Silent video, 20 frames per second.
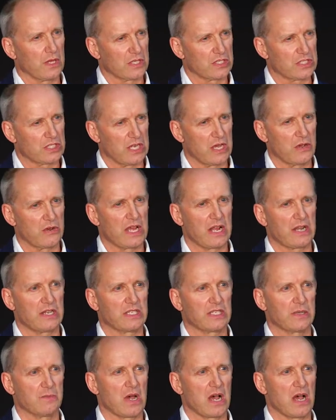a slowdown
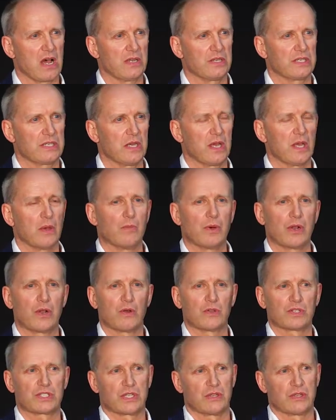in demand, but
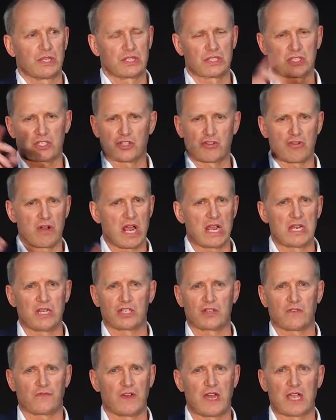also this
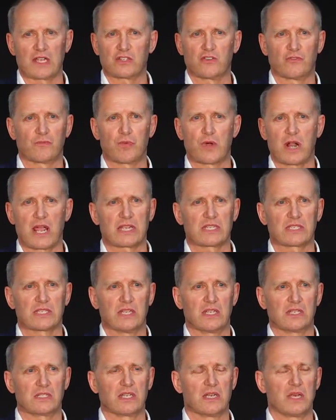strange effect of
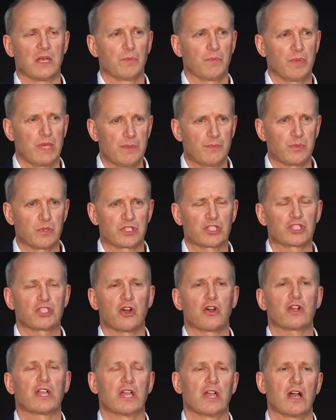Brexit, people
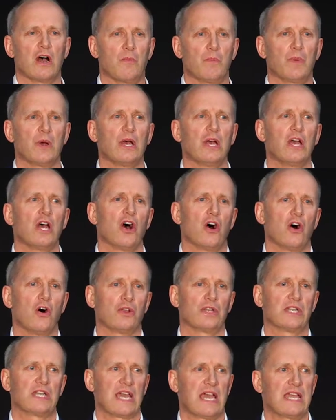stocking up
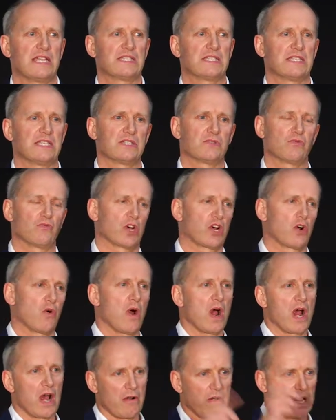on cases
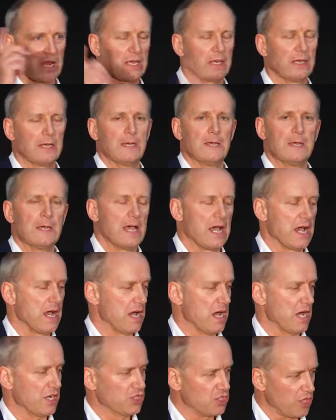requiring
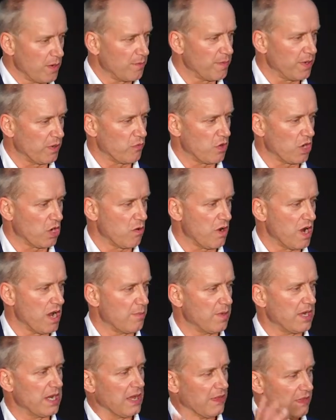a jump in
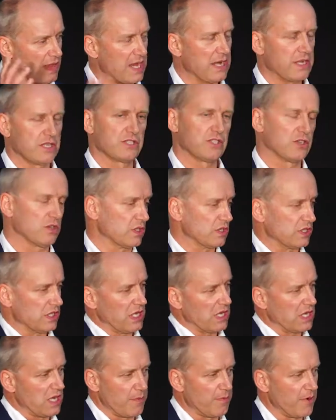requirement. And then, as you can
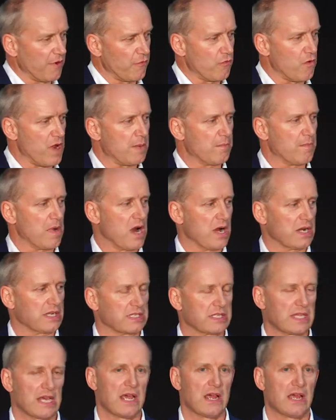see, a couple of red
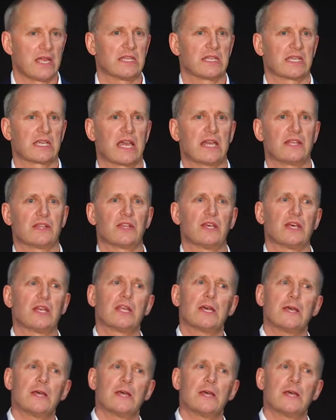markers there indicate that